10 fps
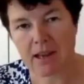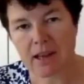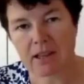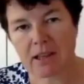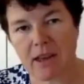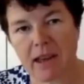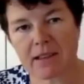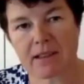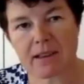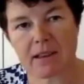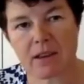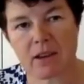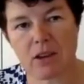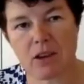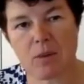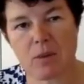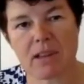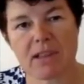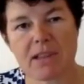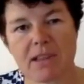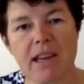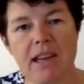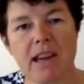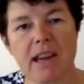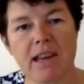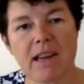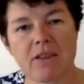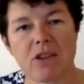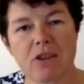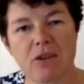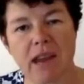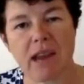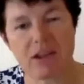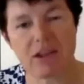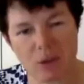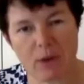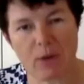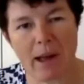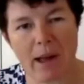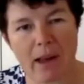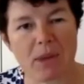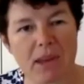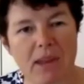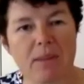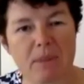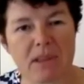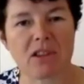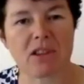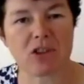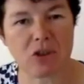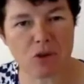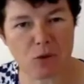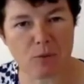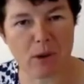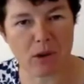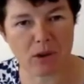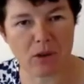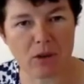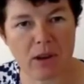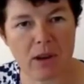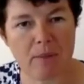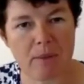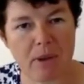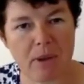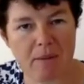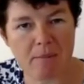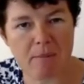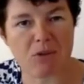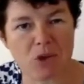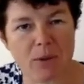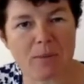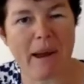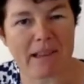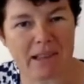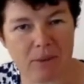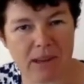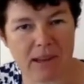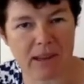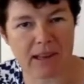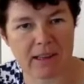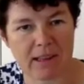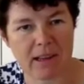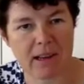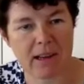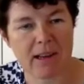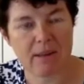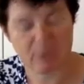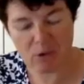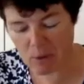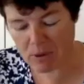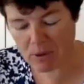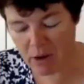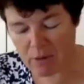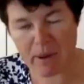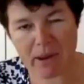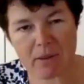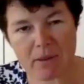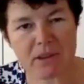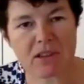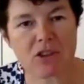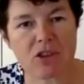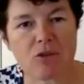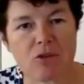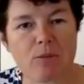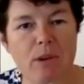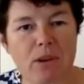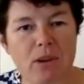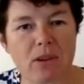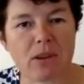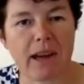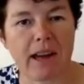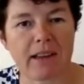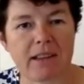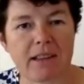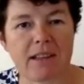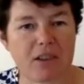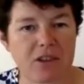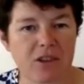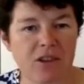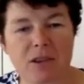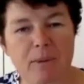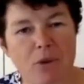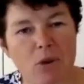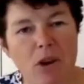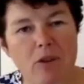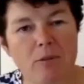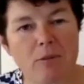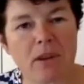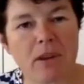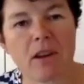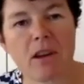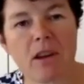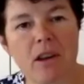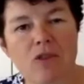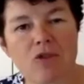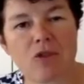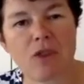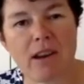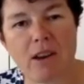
So that's, we could see India and the UK doing well within the business as usual model, but doing better within that. But what we know about the business as usual model, and this touches on some of your open trade,